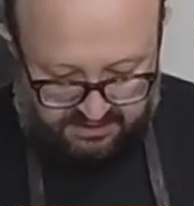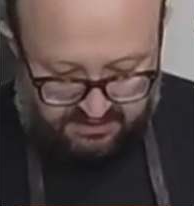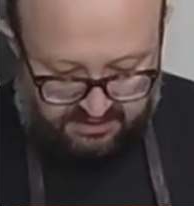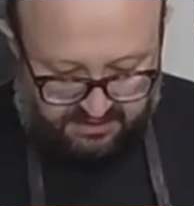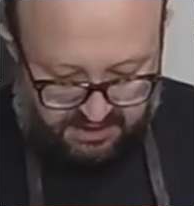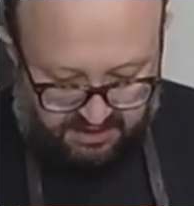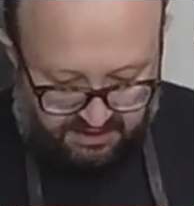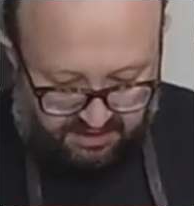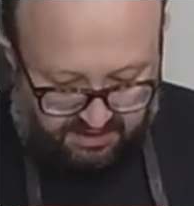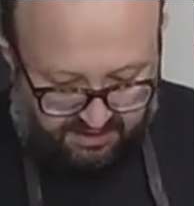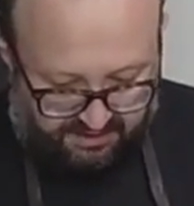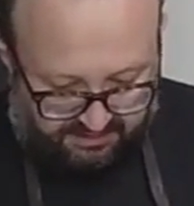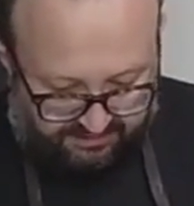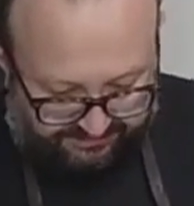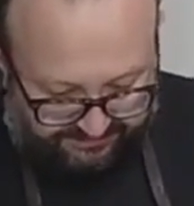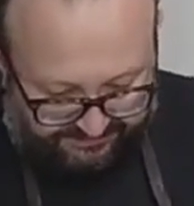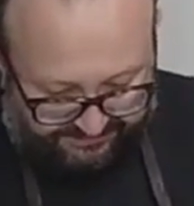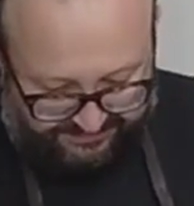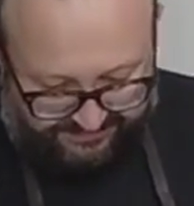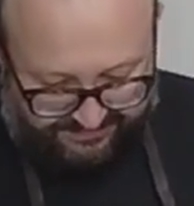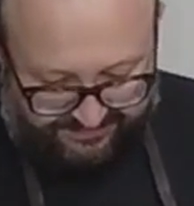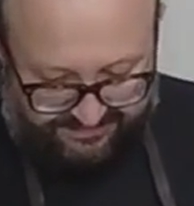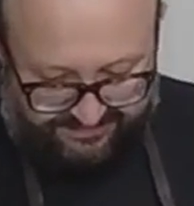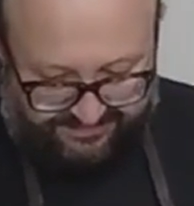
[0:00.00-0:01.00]
your turn.
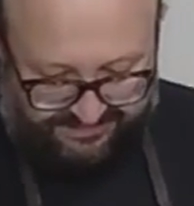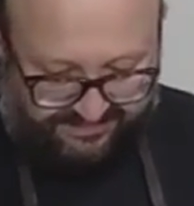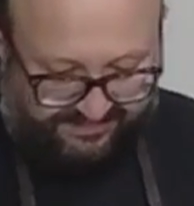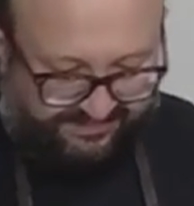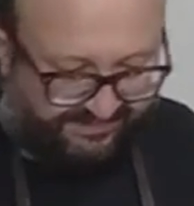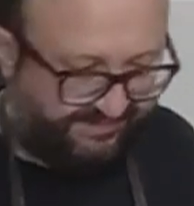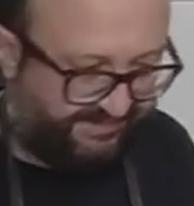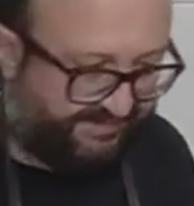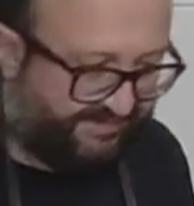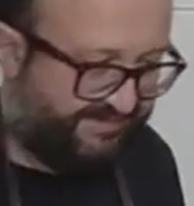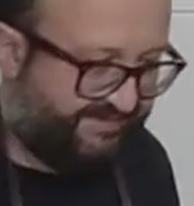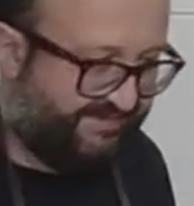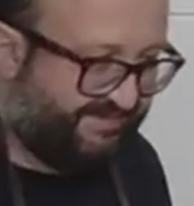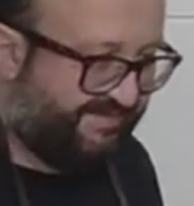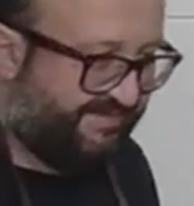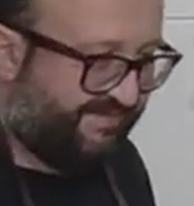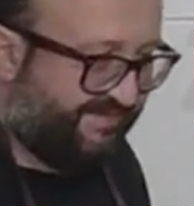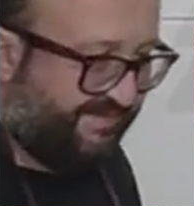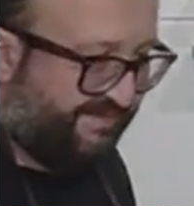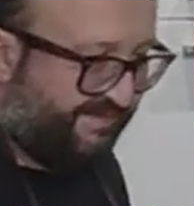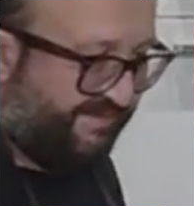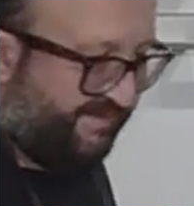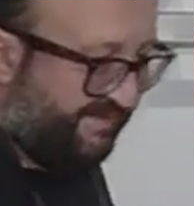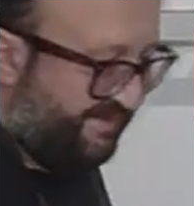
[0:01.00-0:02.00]
I'm
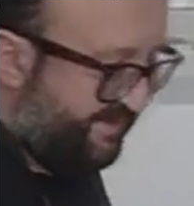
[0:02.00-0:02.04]
excited